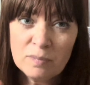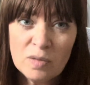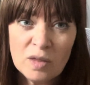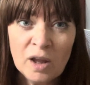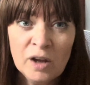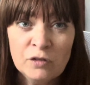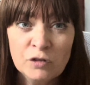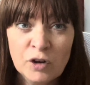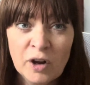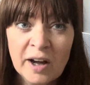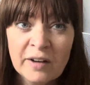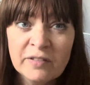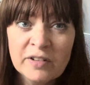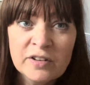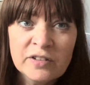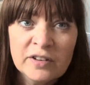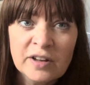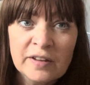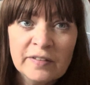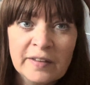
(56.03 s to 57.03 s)
if you haven't
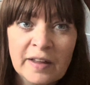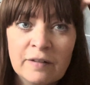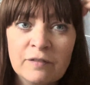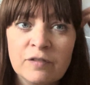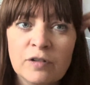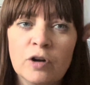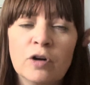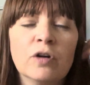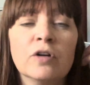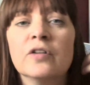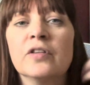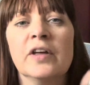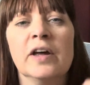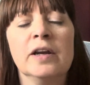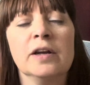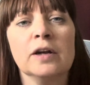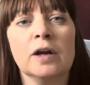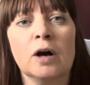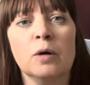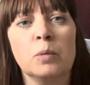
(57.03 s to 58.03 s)
seen that vlog,
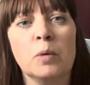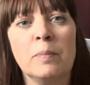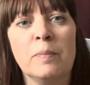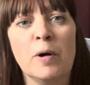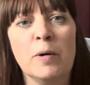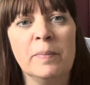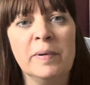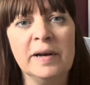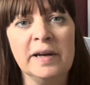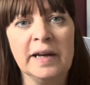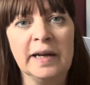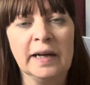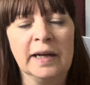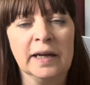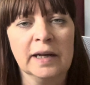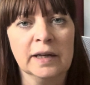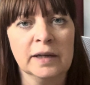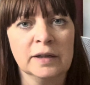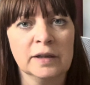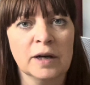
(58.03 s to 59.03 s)
then I will pop a link
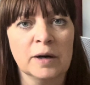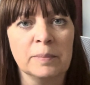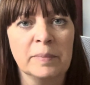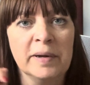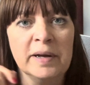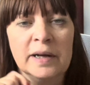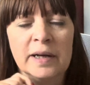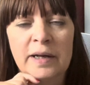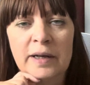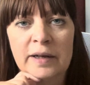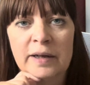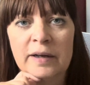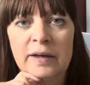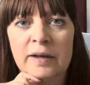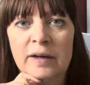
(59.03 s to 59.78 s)
in up here